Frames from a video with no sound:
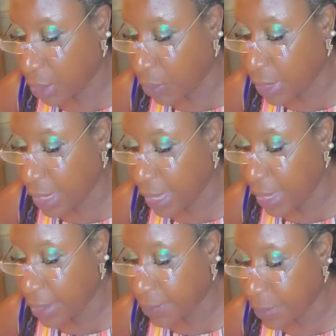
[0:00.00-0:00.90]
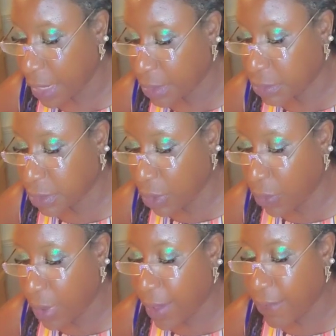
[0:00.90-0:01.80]
Okay?
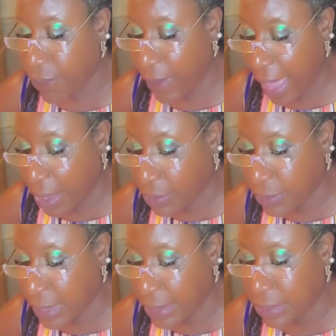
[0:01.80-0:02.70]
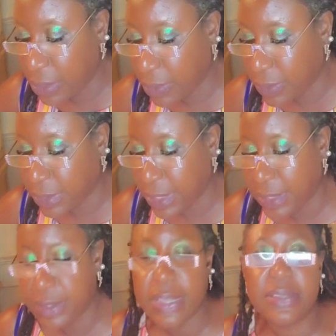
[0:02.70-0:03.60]
So,
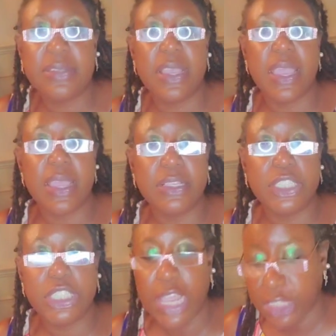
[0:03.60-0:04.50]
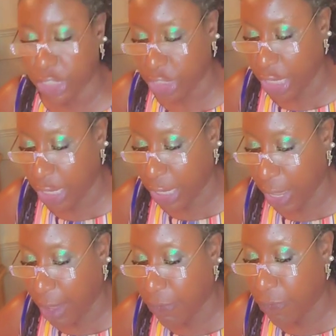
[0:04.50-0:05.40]
phagocytosis is the ingestion
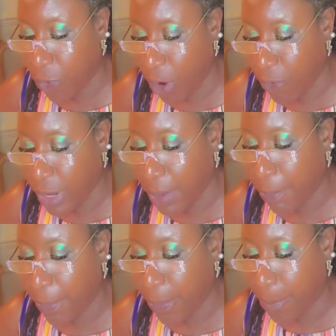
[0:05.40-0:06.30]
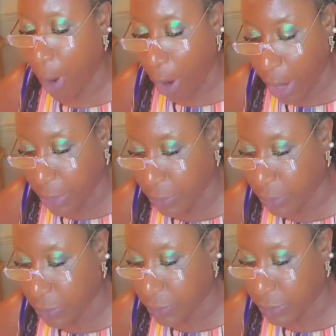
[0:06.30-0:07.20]
of foreign
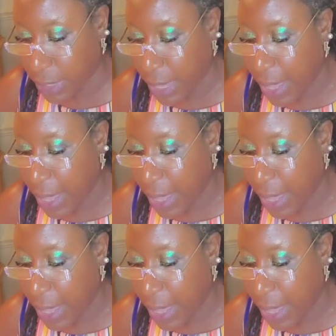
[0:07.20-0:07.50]
particles.